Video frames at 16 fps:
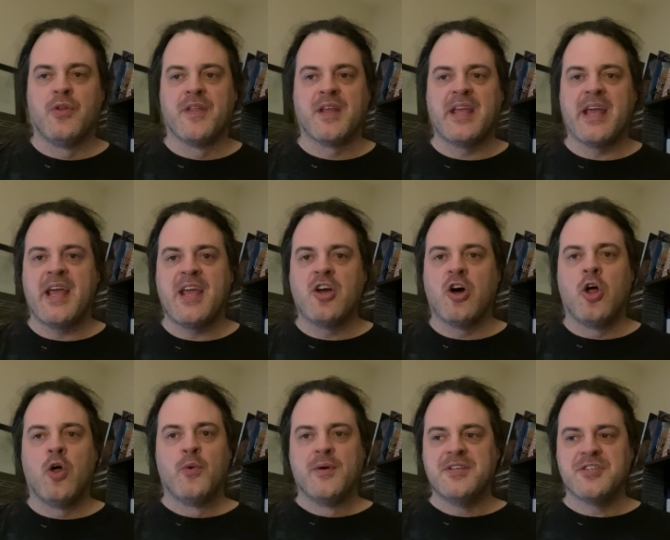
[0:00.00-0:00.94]
The gang
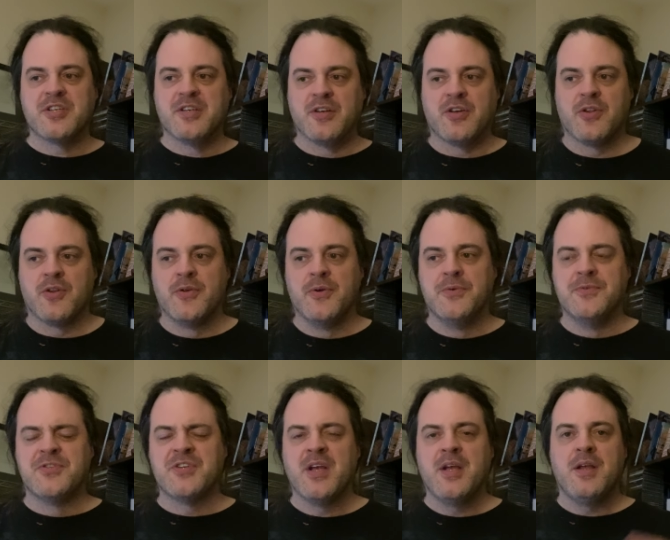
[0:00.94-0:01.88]
always
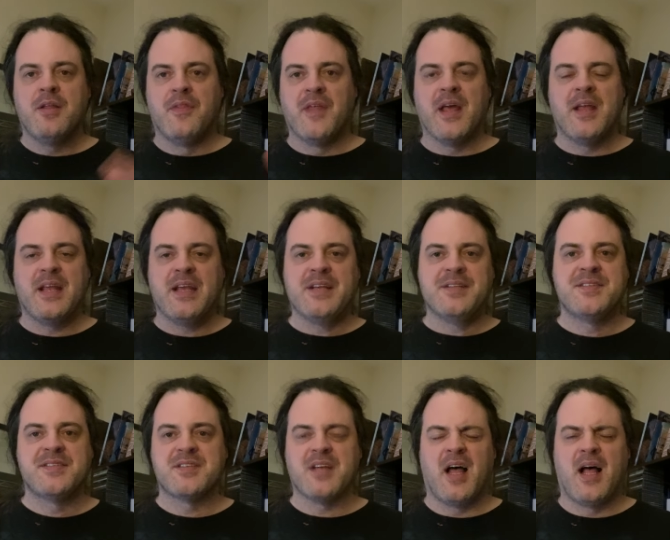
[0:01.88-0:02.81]
concludes that it's.